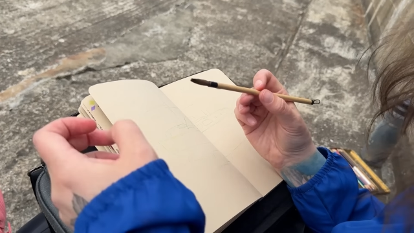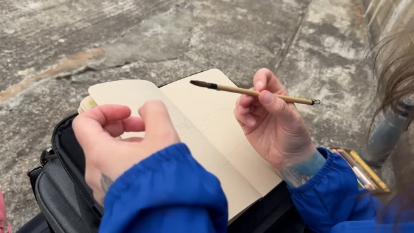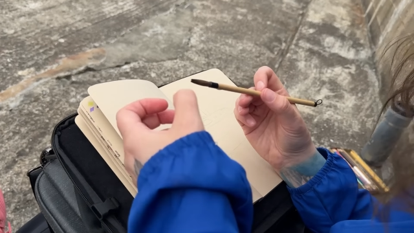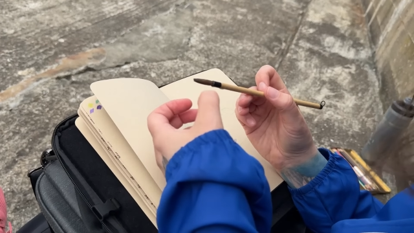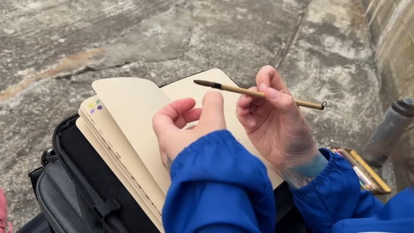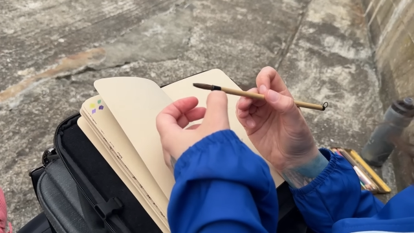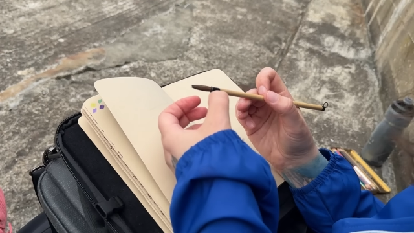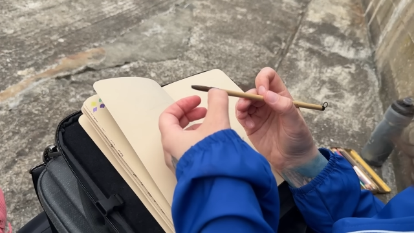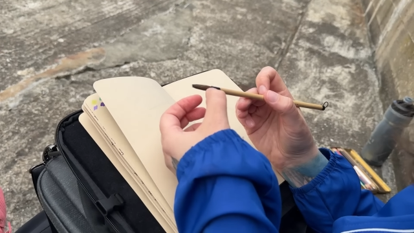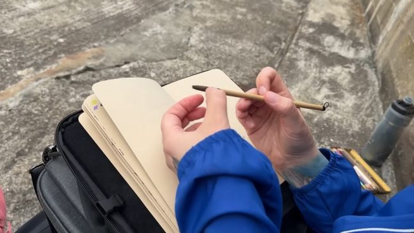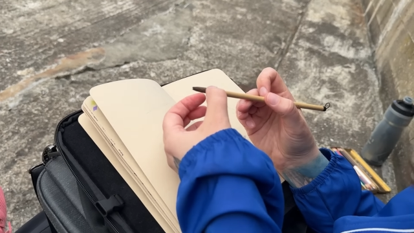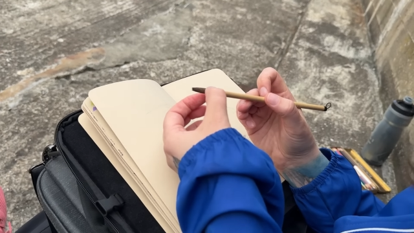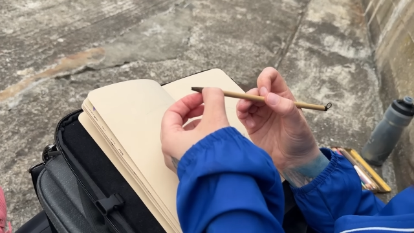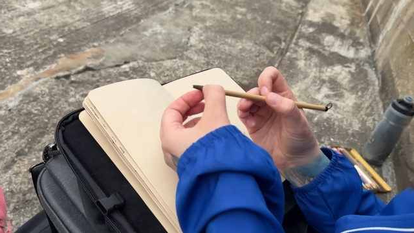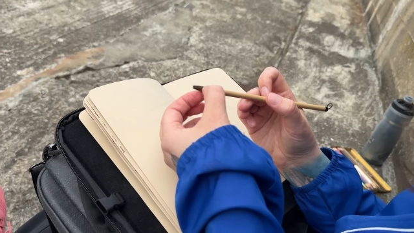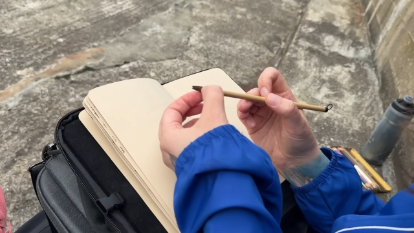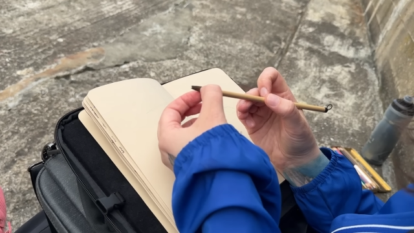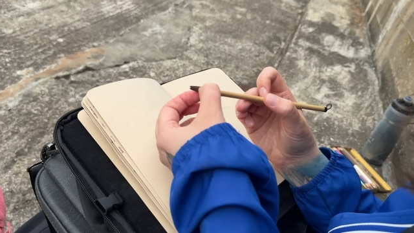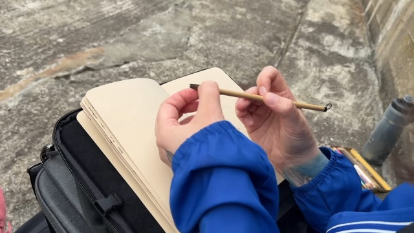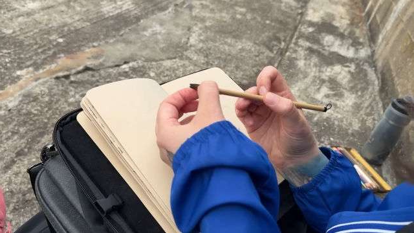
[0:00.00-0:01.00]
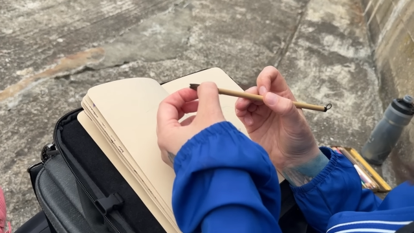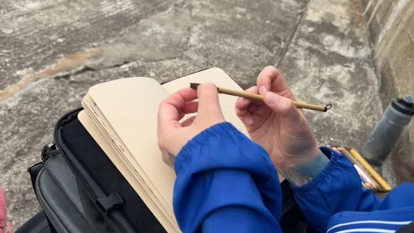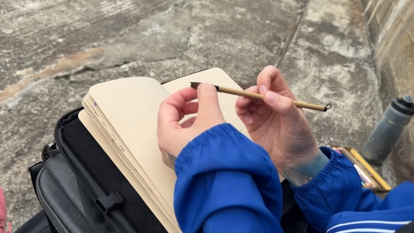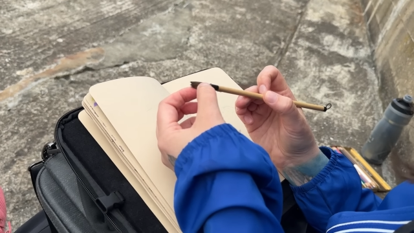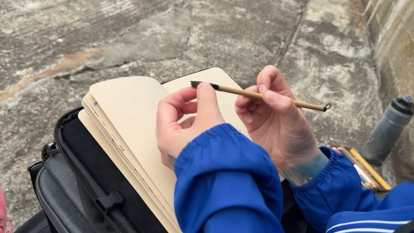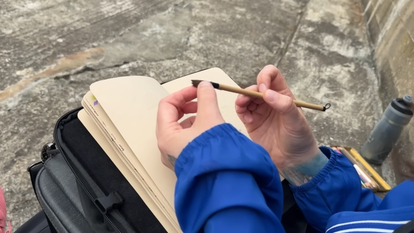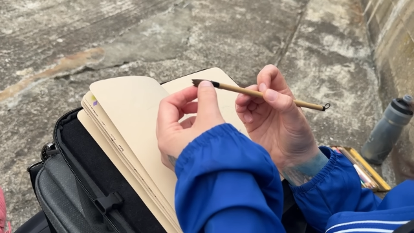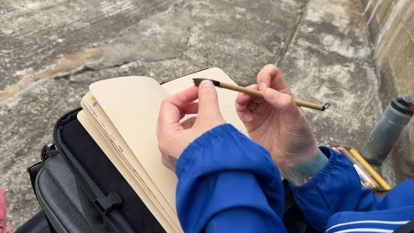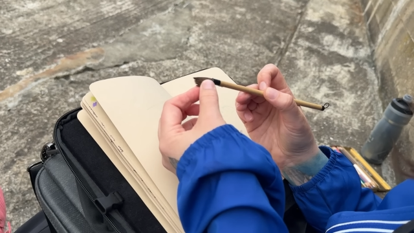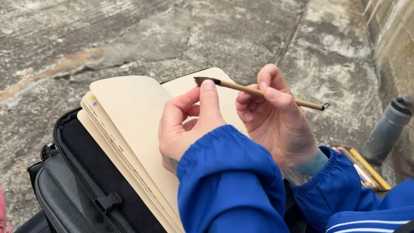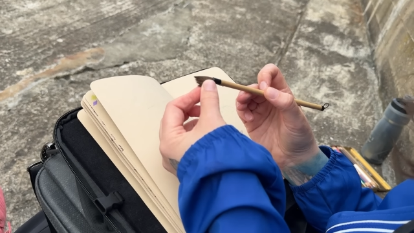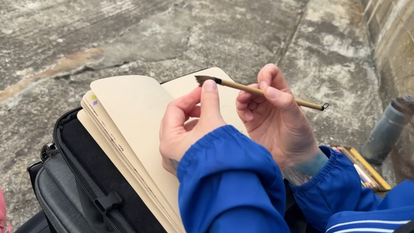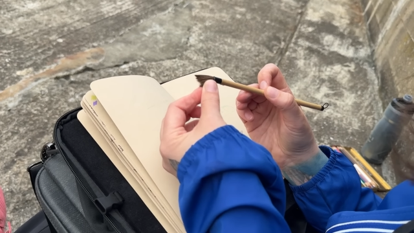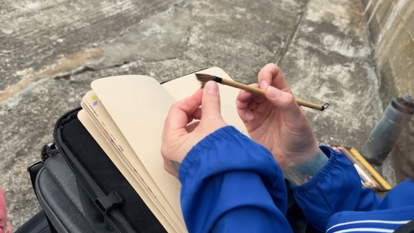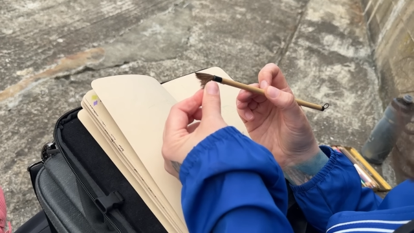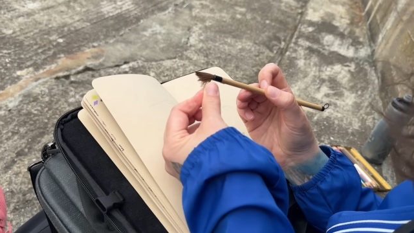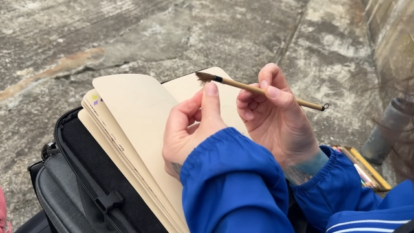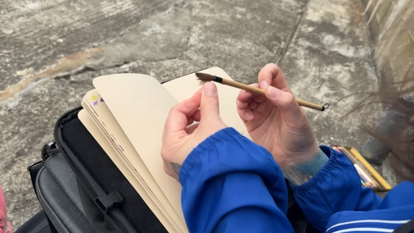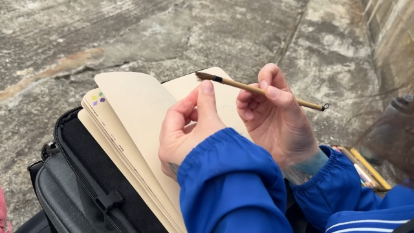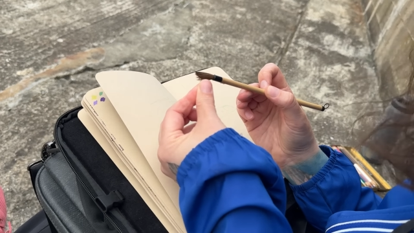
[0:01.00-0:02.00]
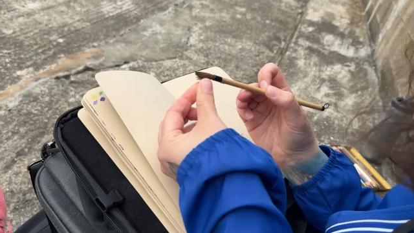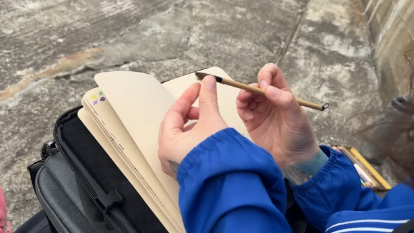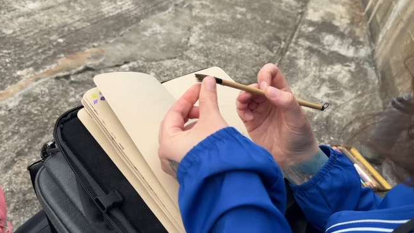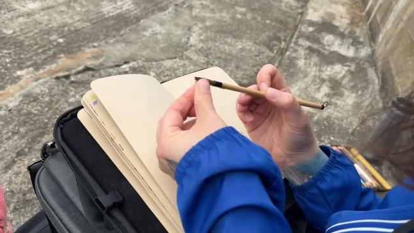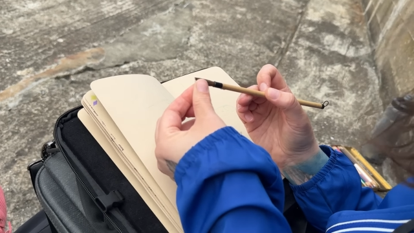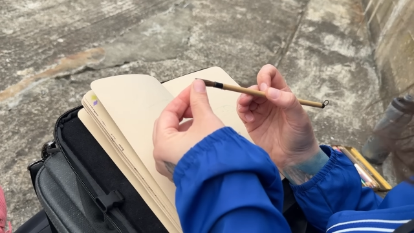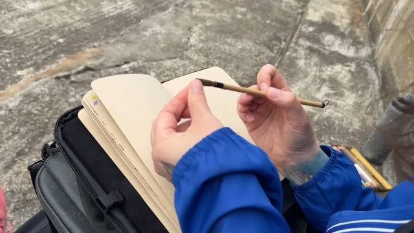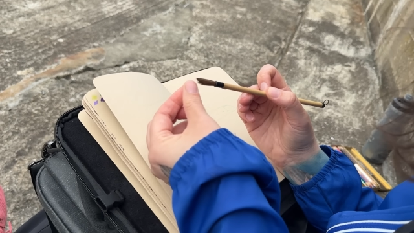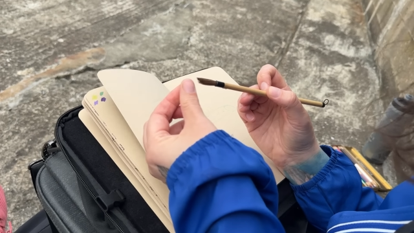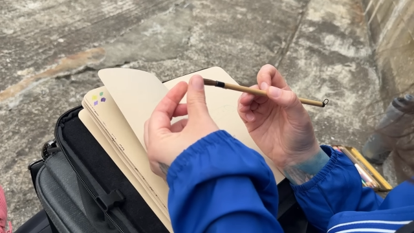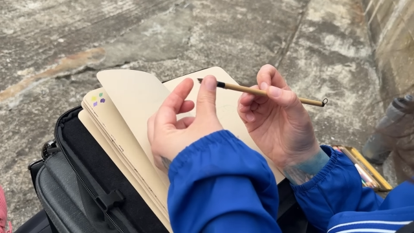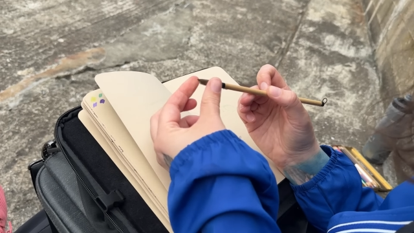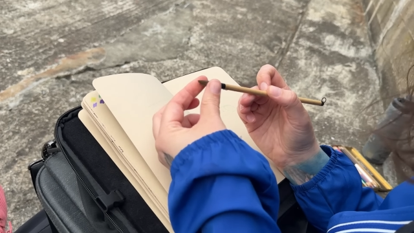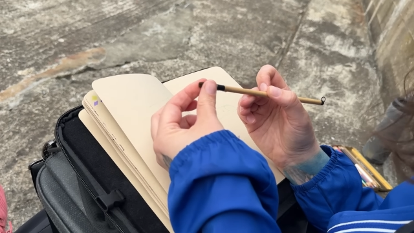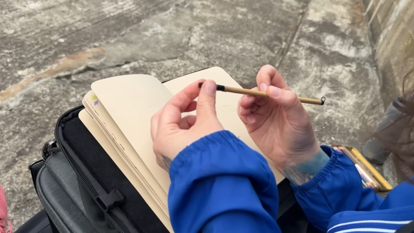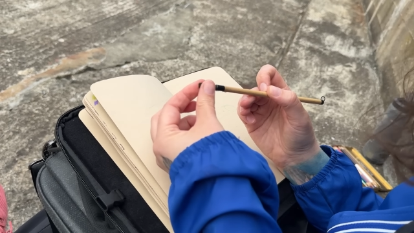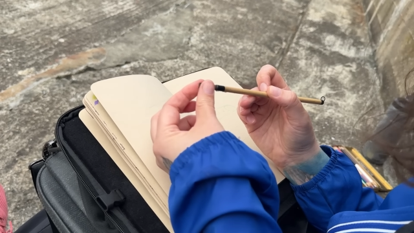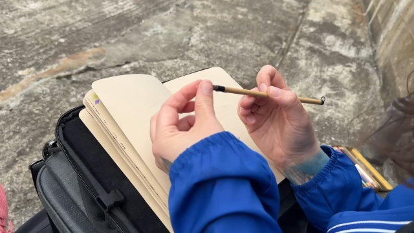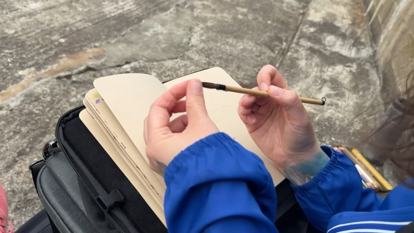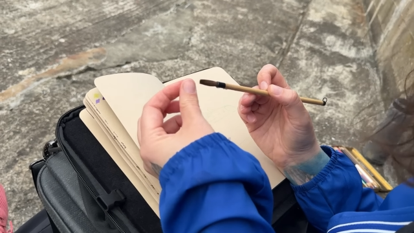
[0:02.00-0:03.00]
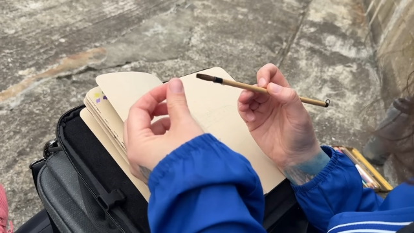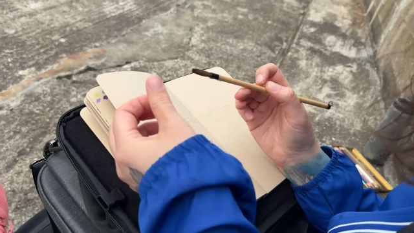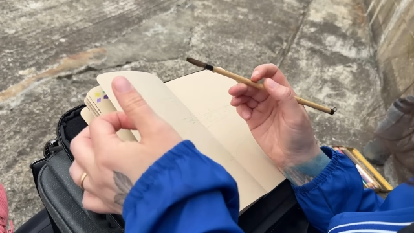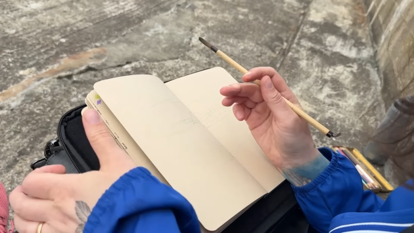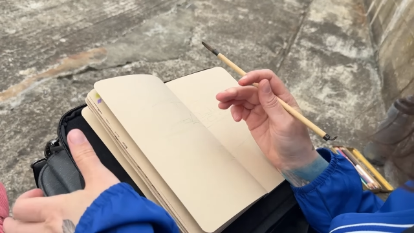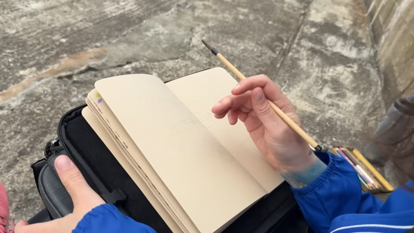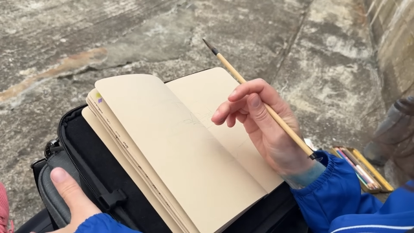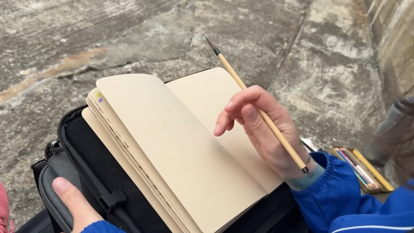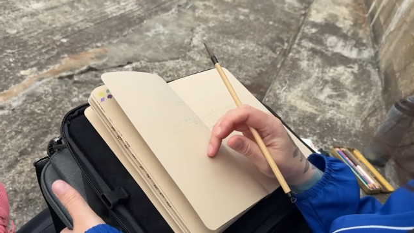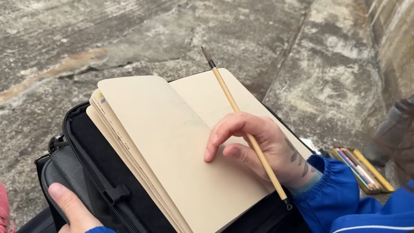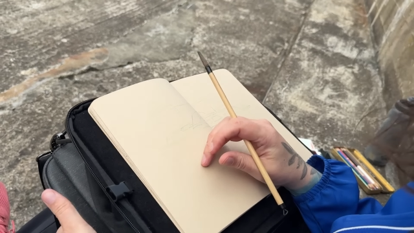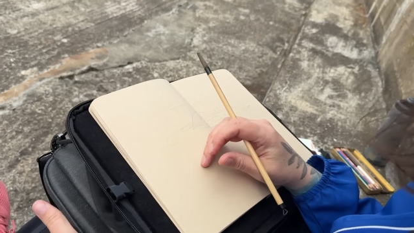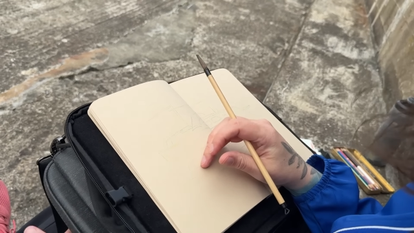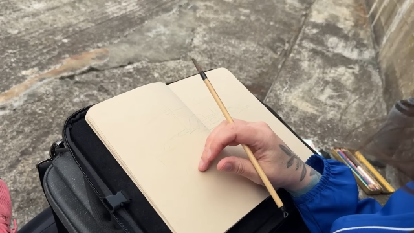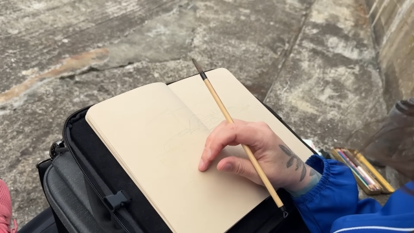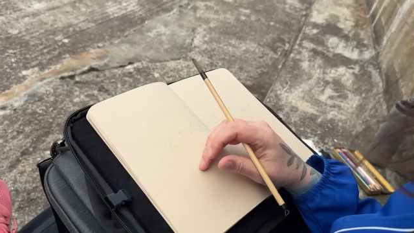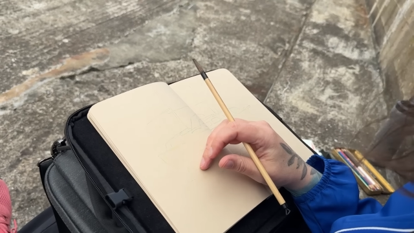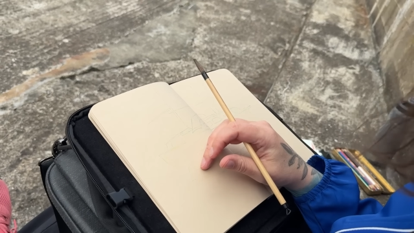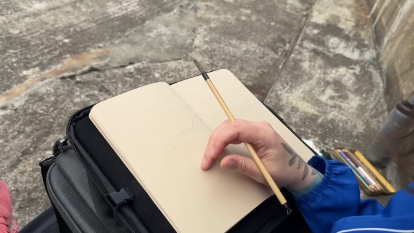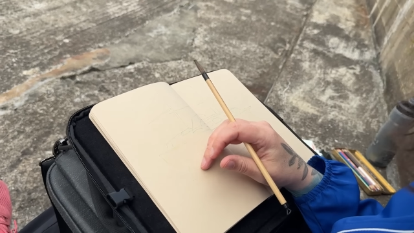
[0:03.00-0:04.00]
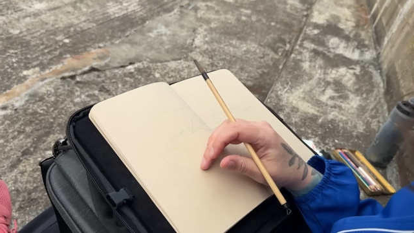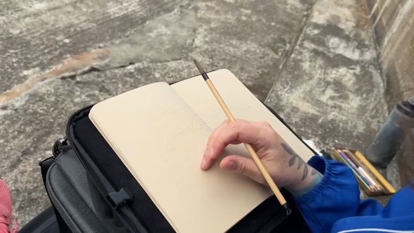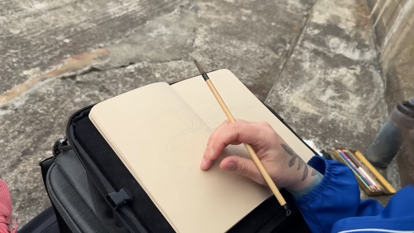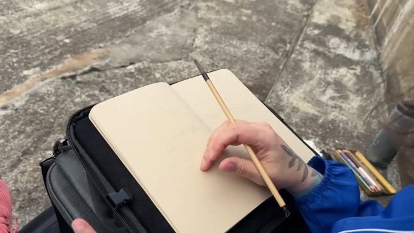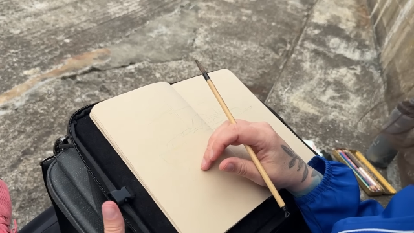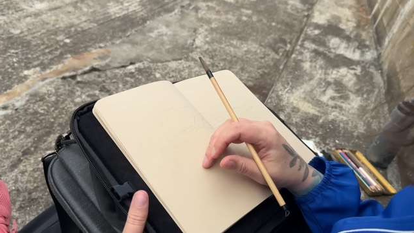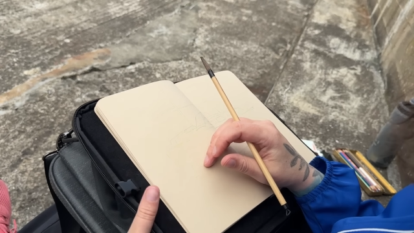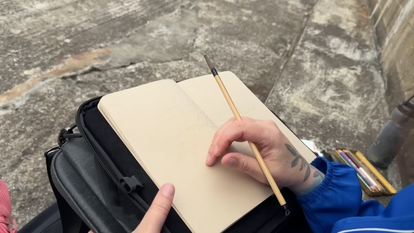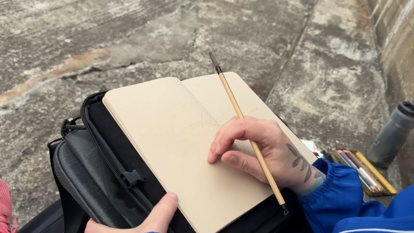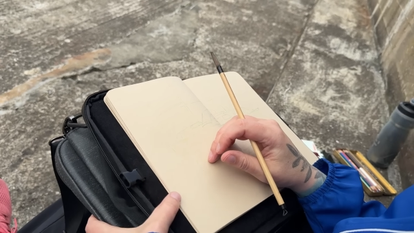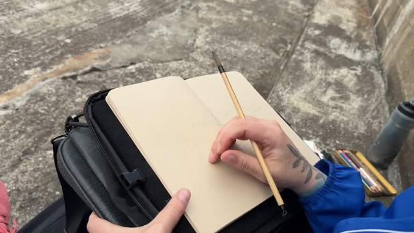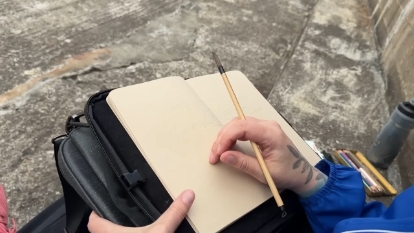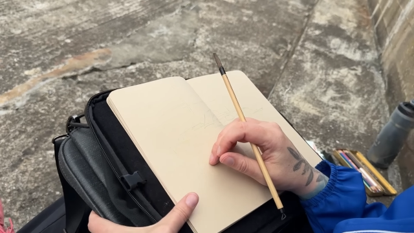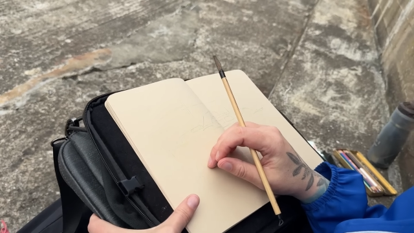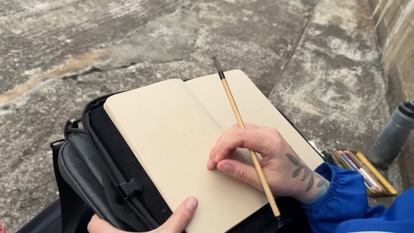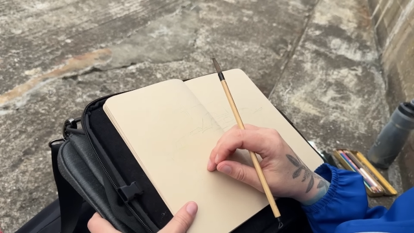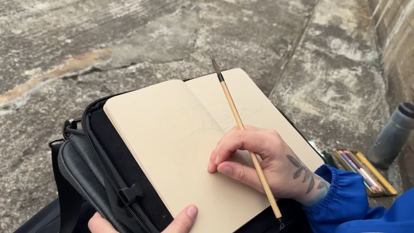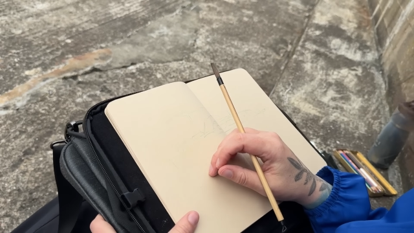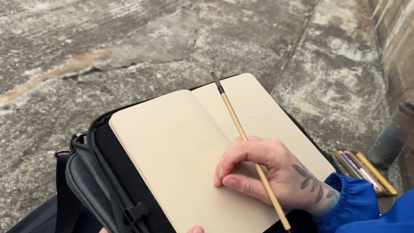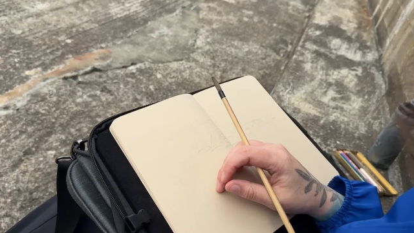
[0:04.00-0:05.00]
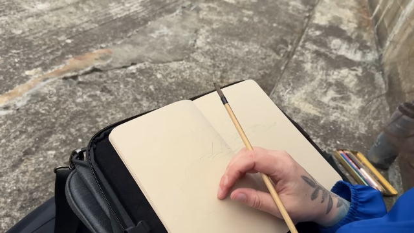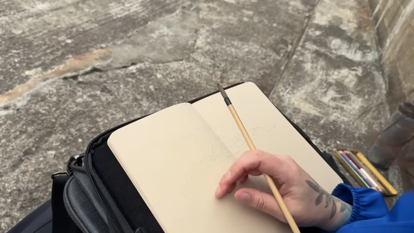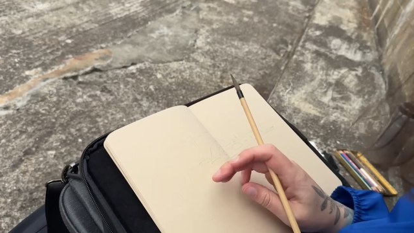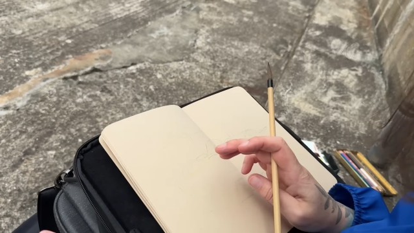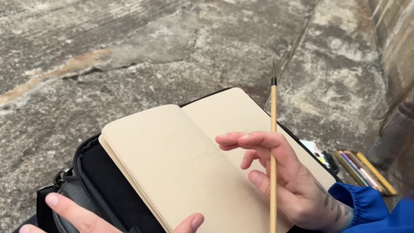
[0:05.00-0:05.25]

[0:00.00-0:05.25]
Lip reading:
Nobody's mouth can be seen.